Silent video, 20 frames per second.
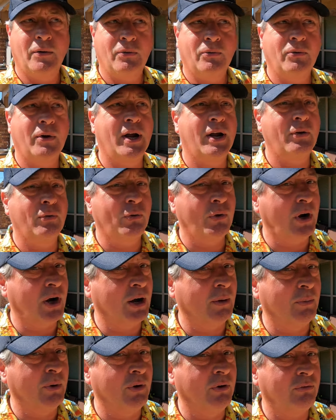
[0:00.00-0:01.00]
Ray
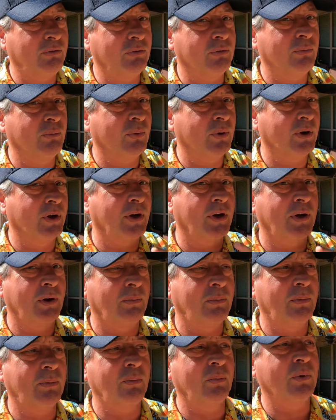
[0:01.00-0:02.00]
Roberts, and we're
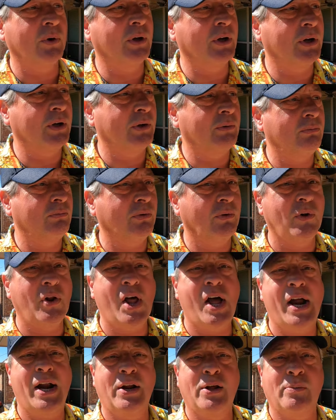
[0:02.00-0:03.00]
gonna we're gonna
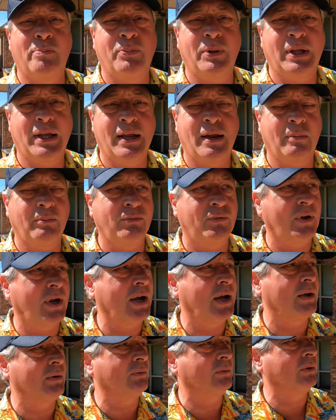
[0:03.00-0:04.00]
light up the
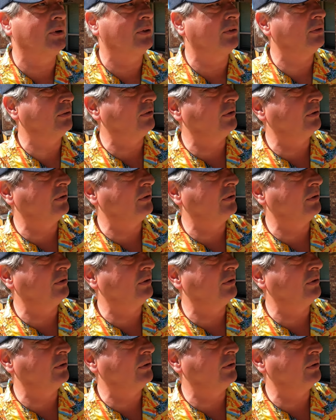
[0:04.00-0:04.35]
campsite with